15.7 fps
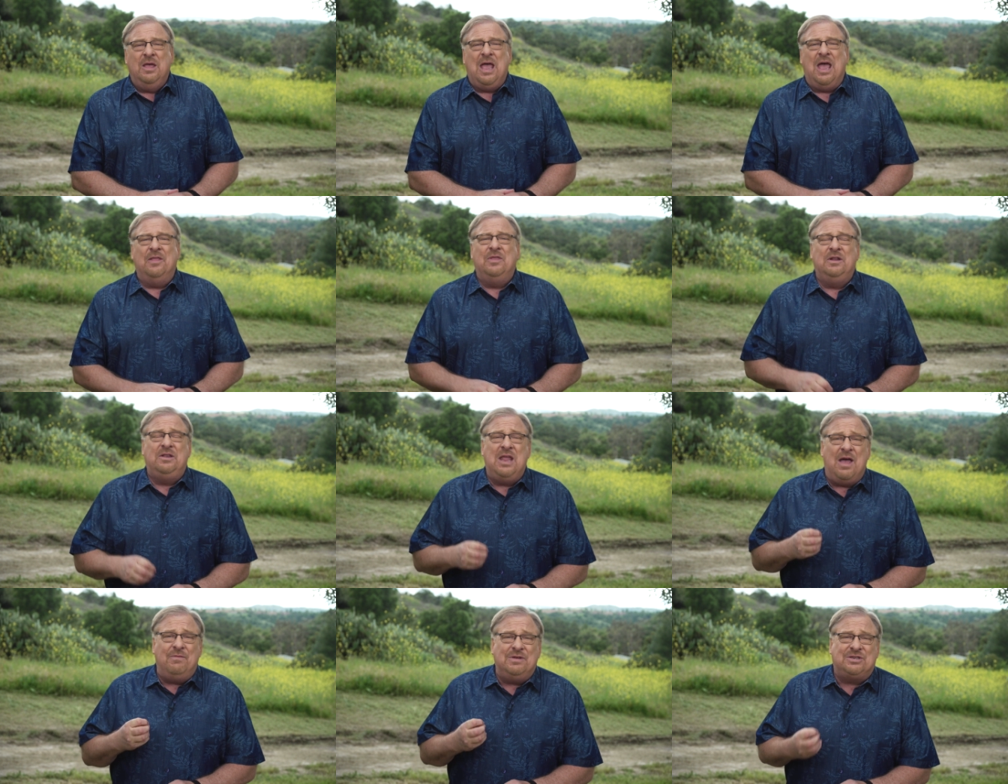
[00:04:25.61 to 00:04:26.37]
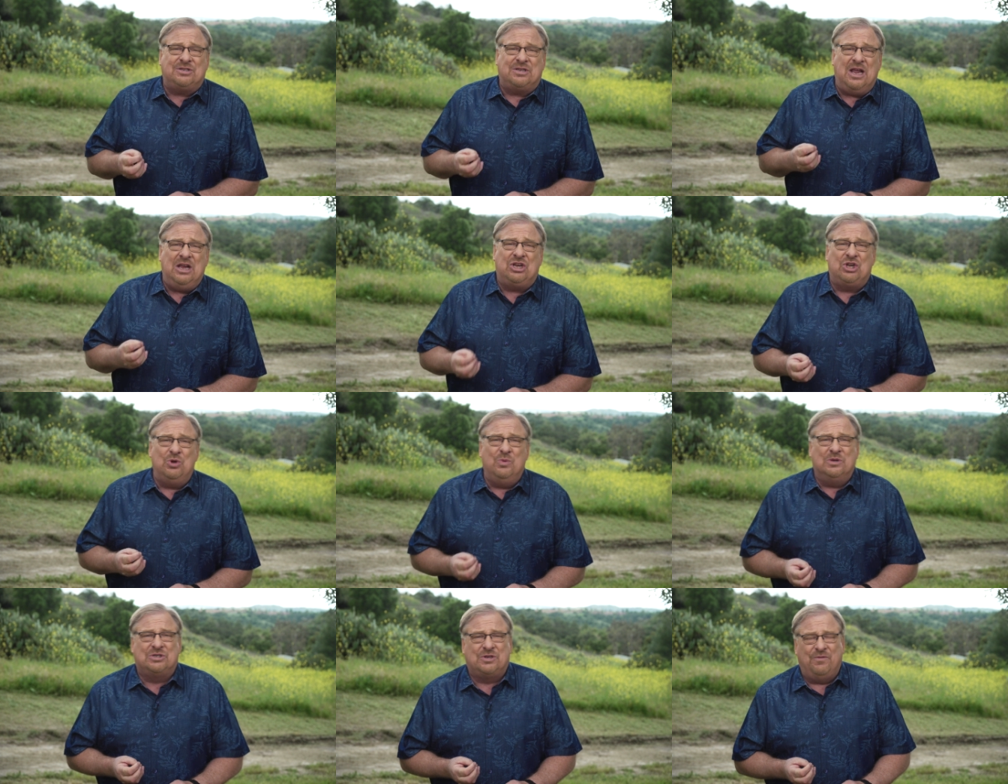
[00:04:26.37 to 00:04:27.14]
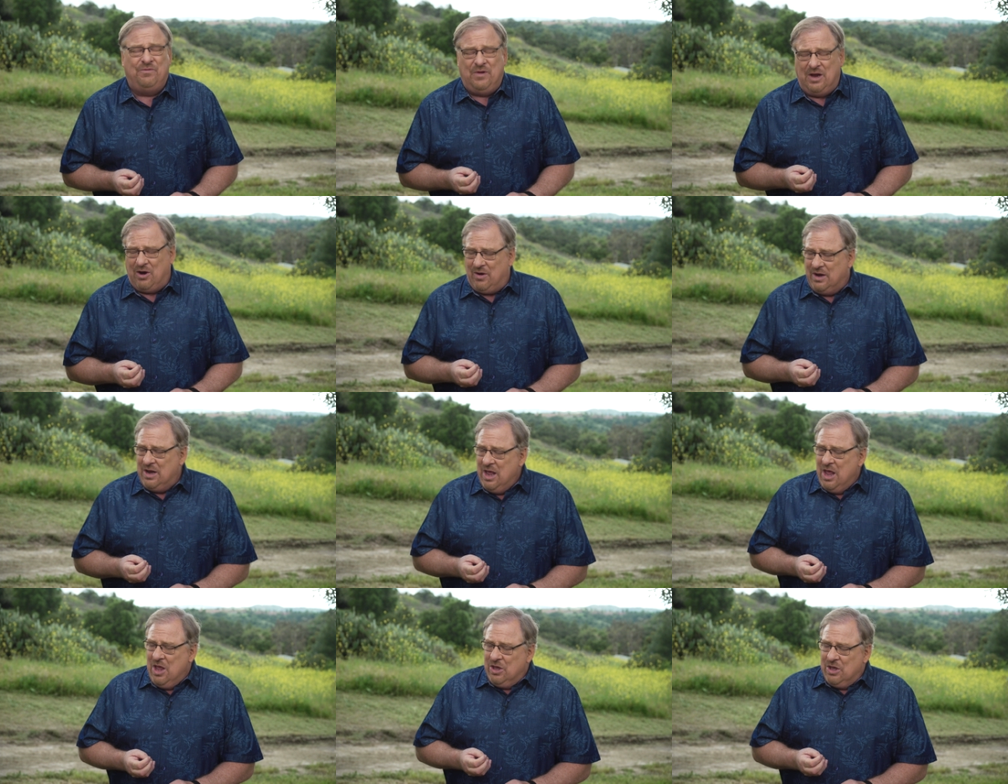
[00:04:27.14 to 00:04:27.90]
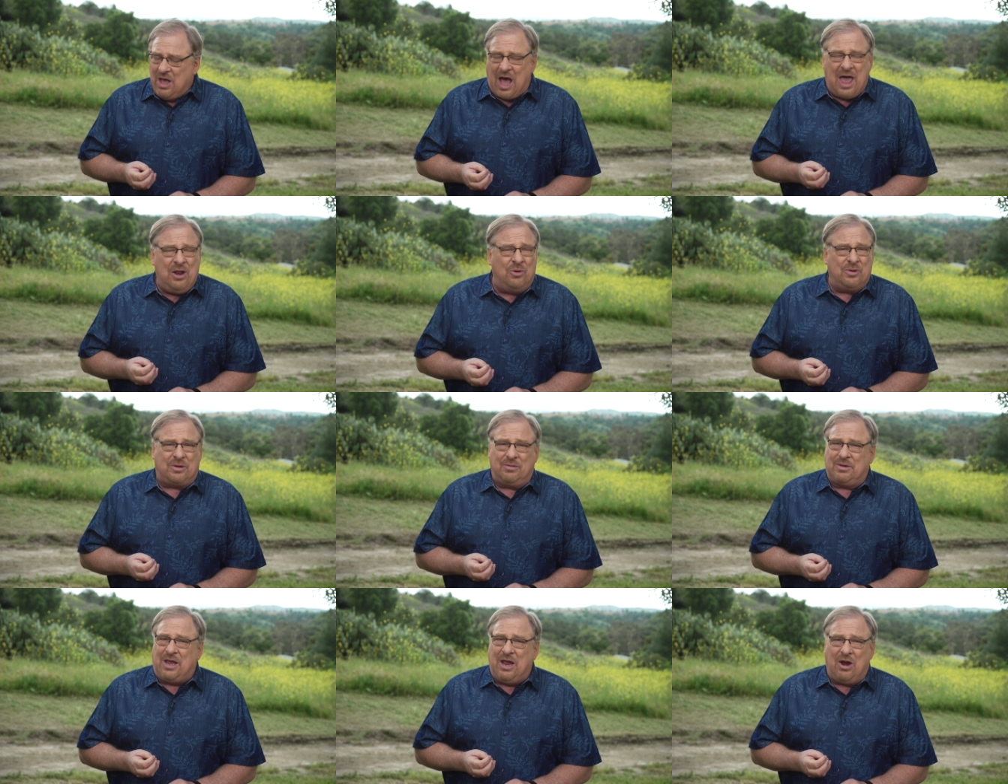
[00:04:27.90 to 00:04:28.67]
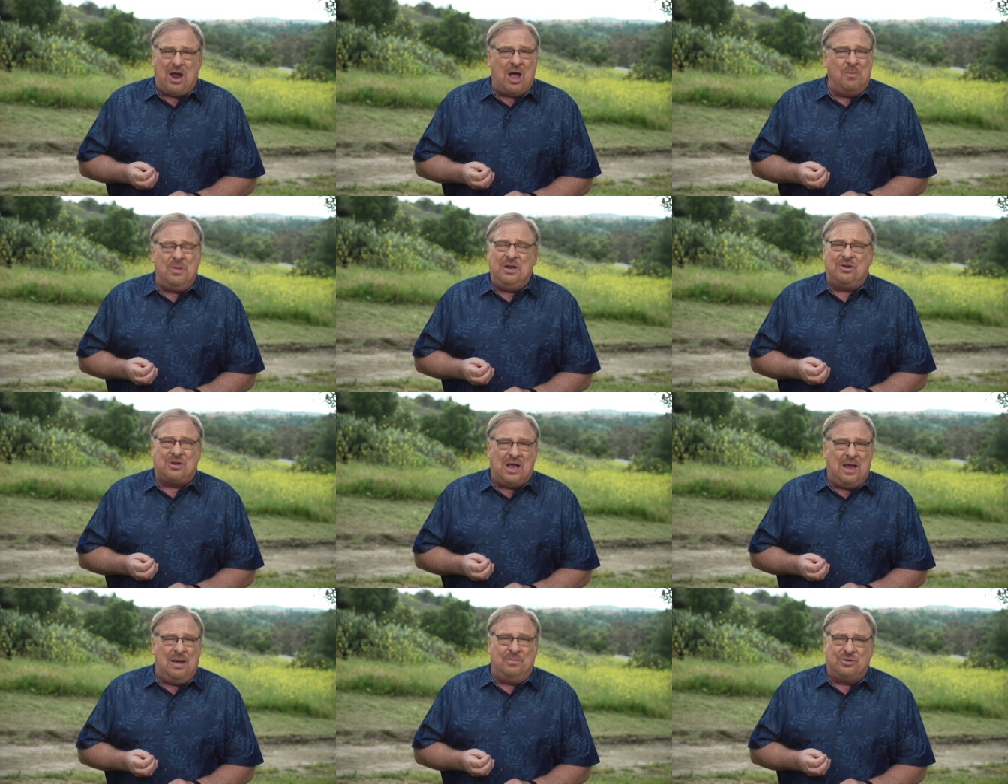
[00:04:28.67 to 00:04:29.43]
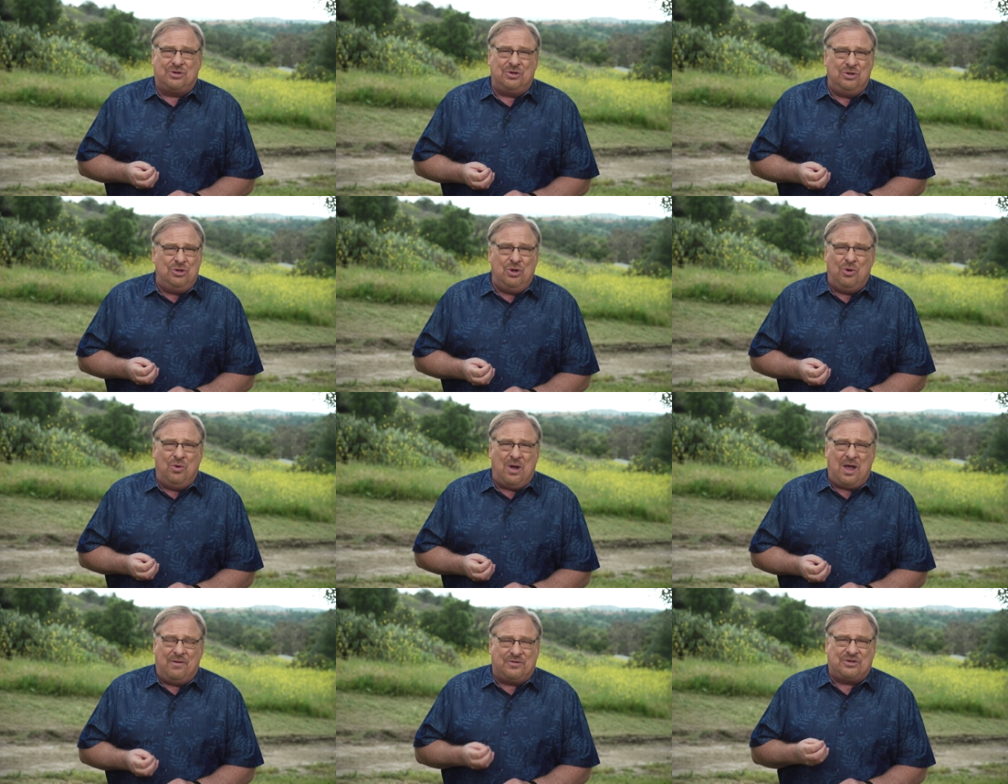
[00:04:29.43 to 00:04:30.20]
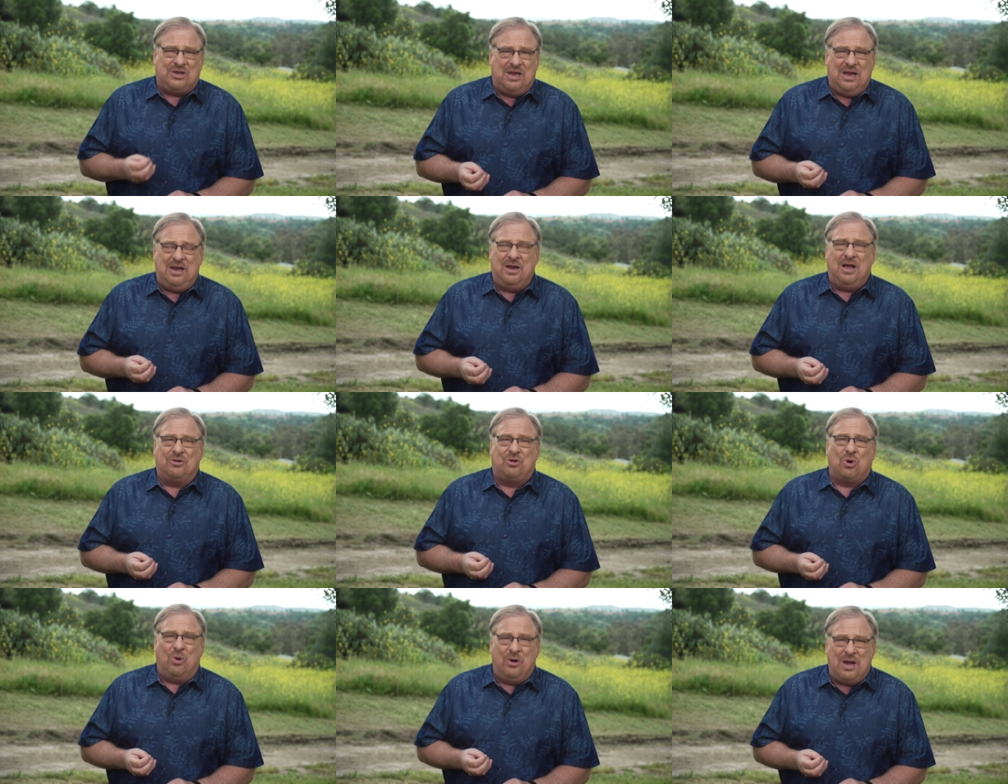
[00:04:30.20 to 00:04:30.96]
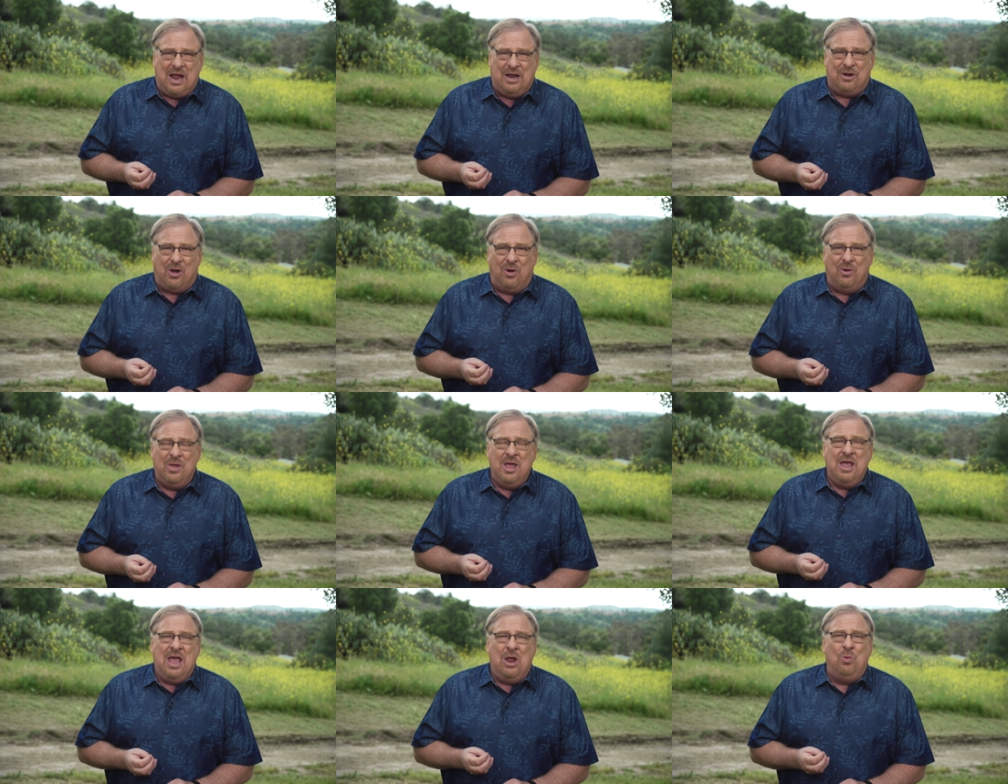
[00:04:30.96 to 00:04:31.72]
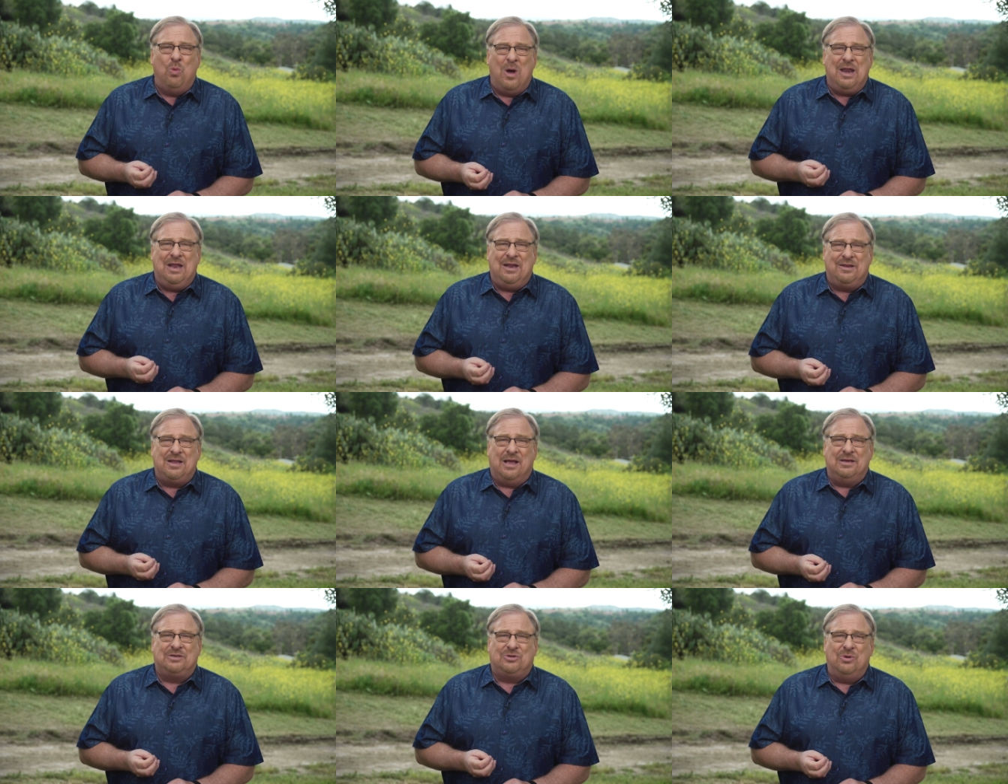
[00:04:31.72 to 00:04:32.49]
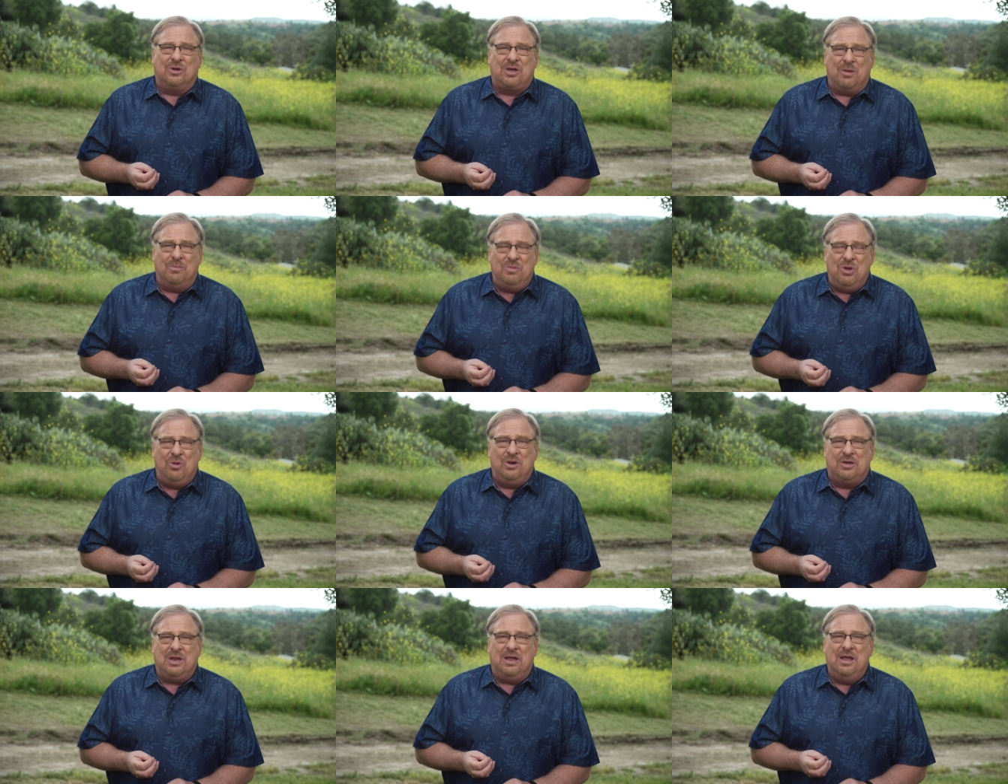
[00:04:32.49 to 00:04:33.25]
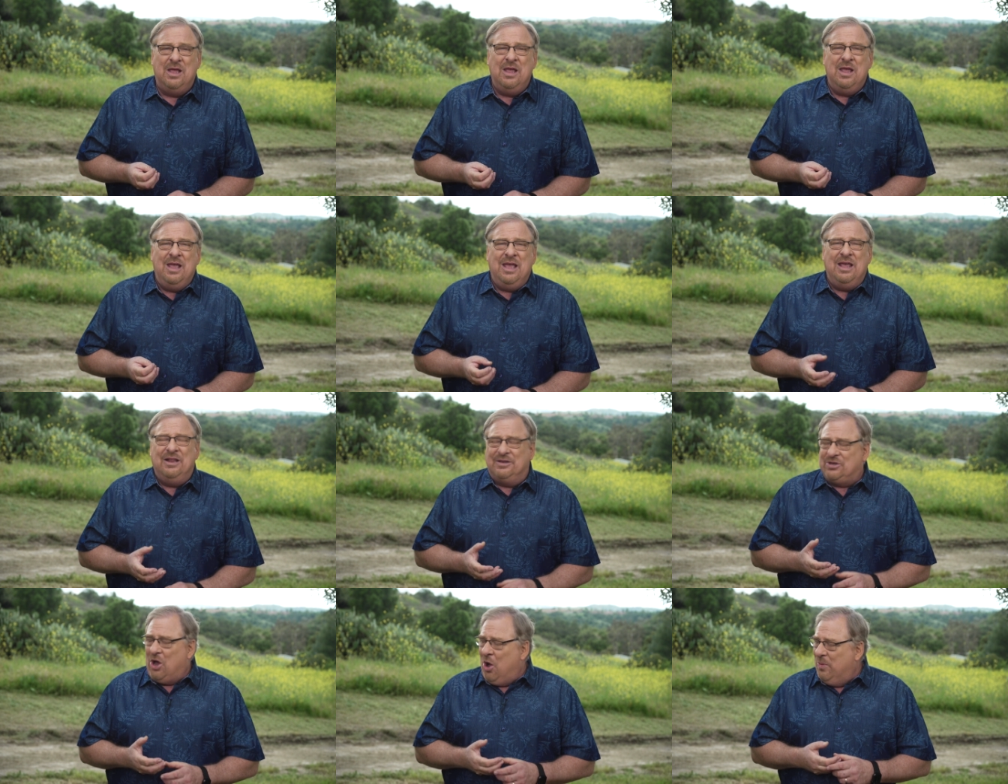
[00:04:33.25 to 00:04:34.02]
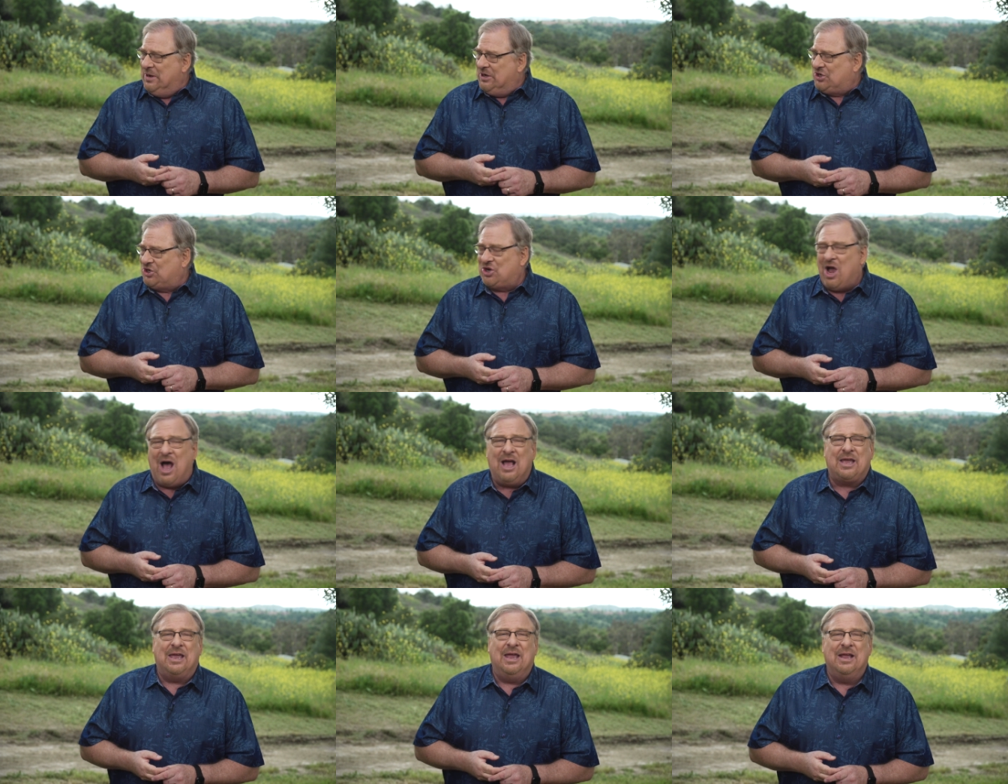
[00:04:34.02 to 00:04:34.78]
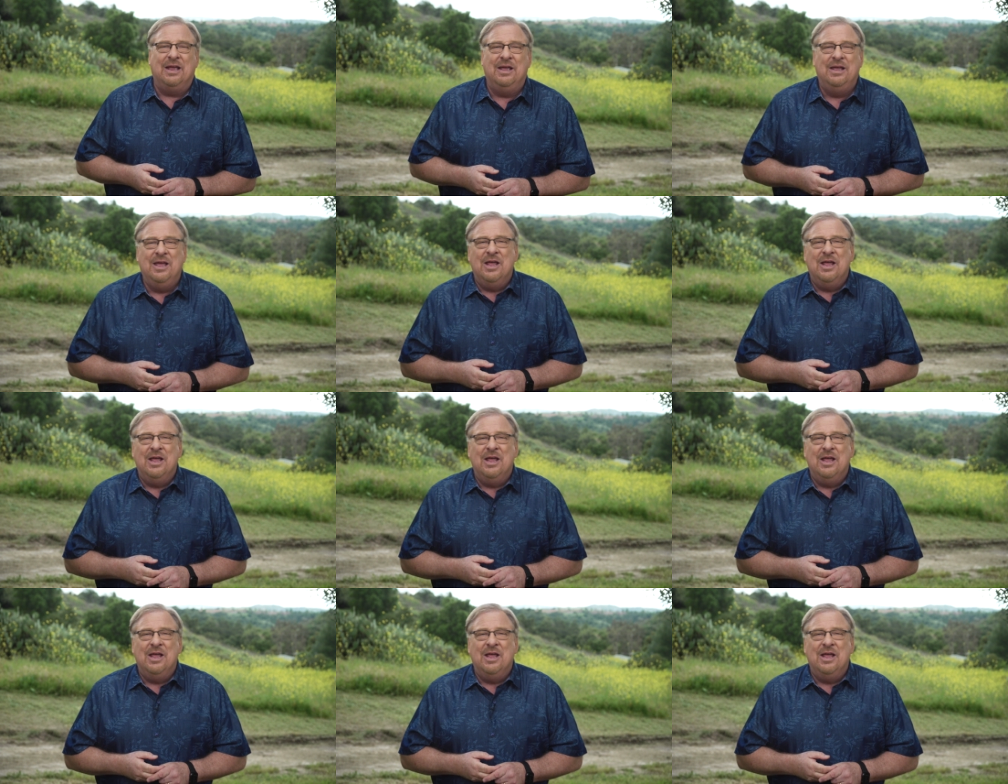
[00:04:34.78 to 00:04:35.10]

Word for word: And the devastation was severe. And I don't care how many times you have seen a tornado and what it does to a community. It is always shocking